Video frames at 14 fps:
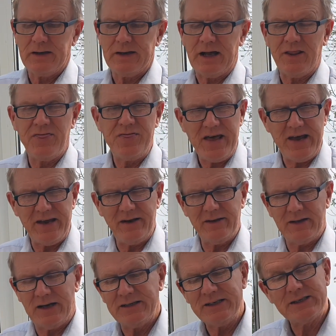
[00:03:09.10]
Now then
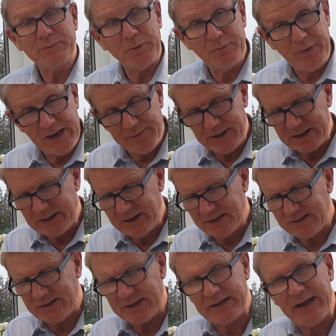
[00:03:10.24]
I need to prepare my
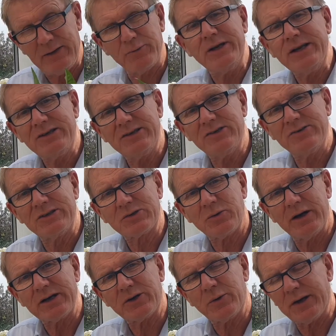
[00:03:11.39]
cutting. Now we need to do this
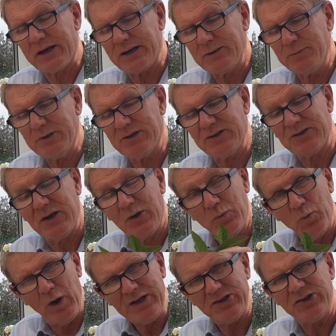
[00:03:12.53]
quite quickly because
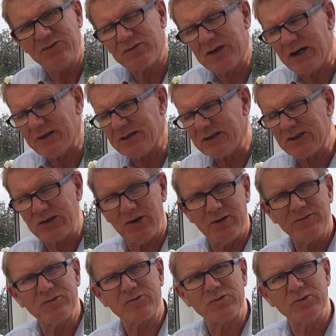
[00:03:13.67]
once you've cut this
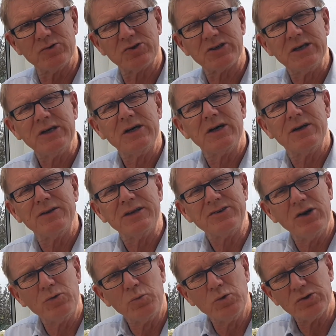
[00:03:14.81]
off, of course, there's
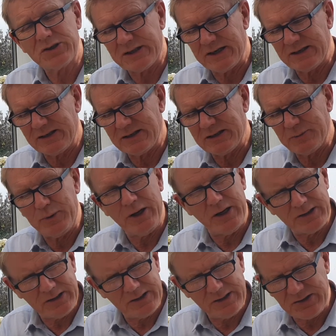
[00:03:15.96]
no water getting to the
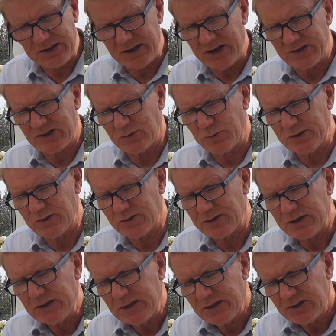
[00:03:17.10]
plant and it'll start to wilt.
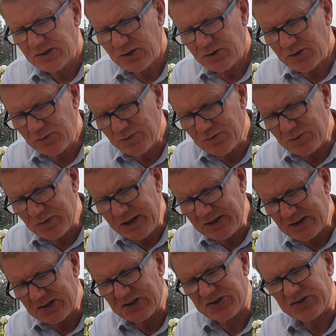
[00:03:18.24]
So you need
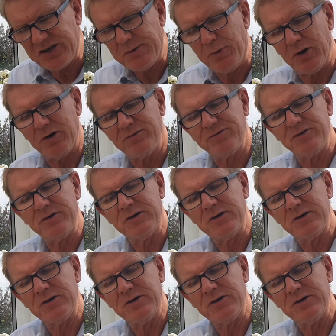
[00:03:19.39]
to snip off